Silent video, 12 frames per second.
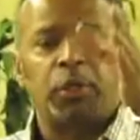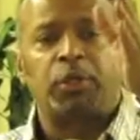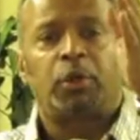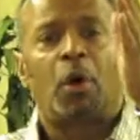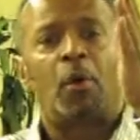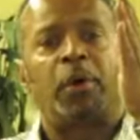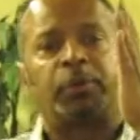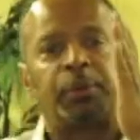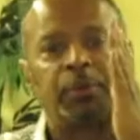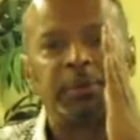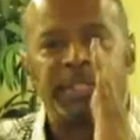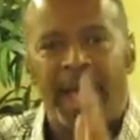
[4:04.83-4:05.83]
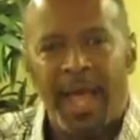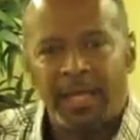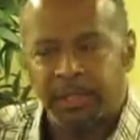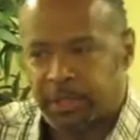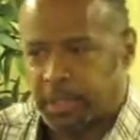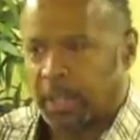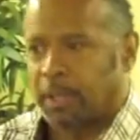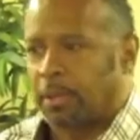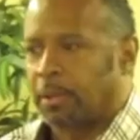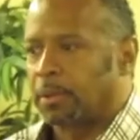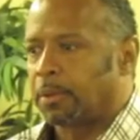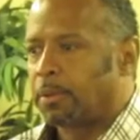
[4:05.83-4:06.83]
when you're going through
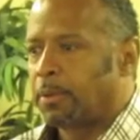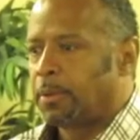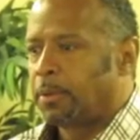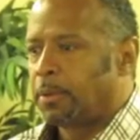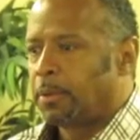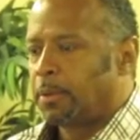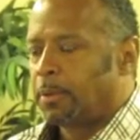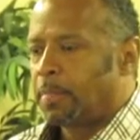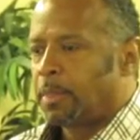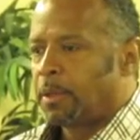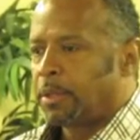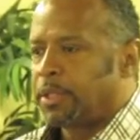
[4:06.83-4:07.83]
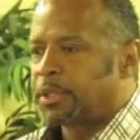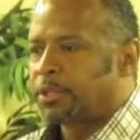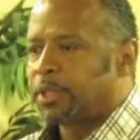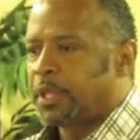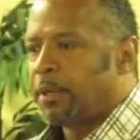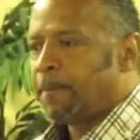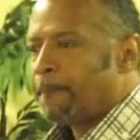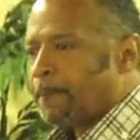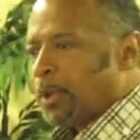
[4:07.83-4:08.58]
testing. You see,